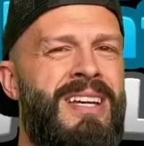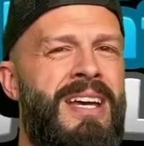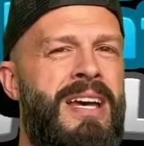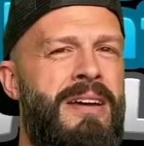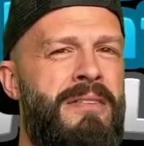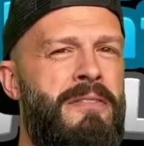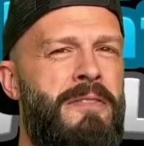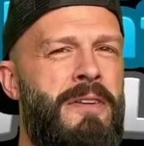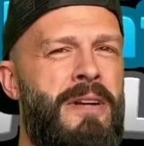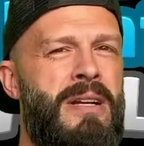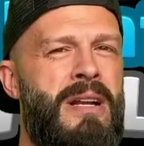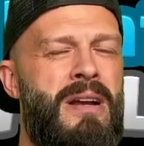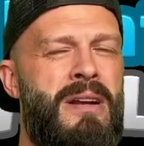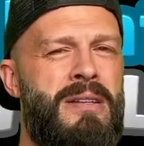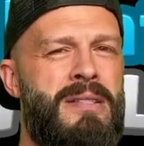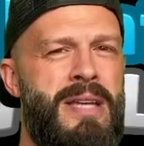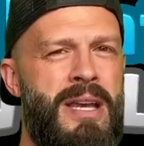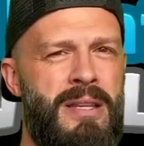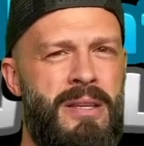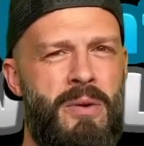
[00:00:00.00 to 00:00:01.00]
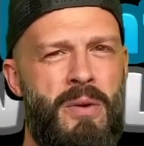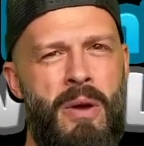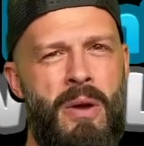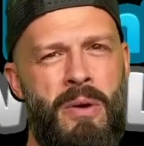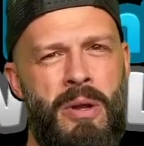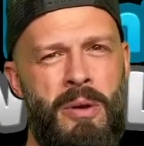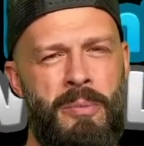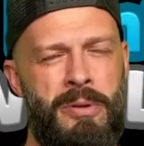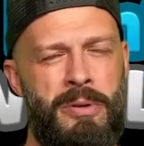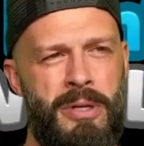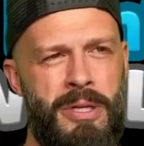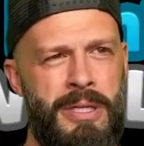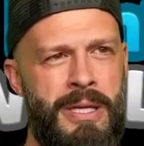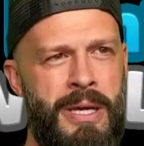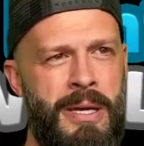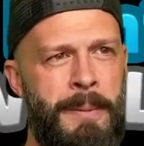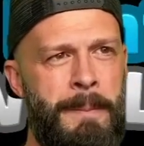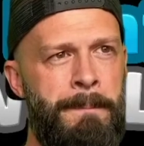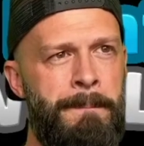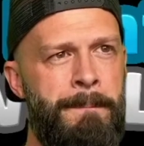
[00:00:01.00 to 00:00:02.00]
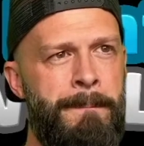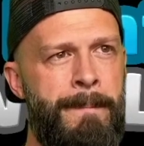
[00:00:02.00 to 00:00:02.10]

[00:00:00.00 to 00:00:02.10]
Haven't figured out exactly where I want to put it yet.